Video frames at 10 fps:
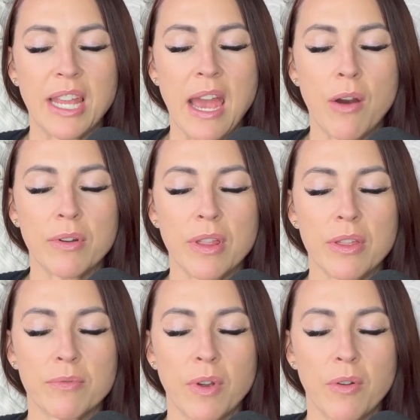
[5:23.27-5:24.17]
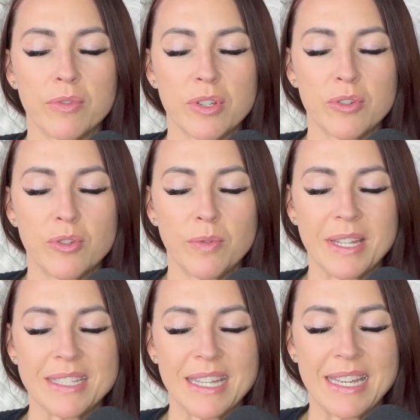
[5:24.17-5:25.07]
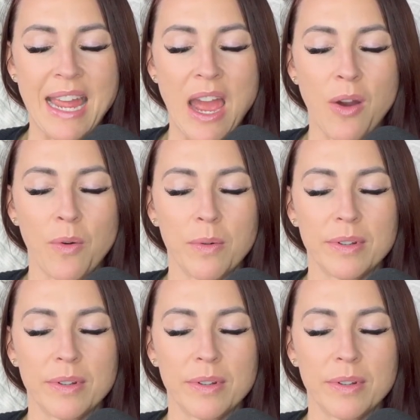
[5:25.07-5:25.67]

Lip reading: out of the throat. Do it now.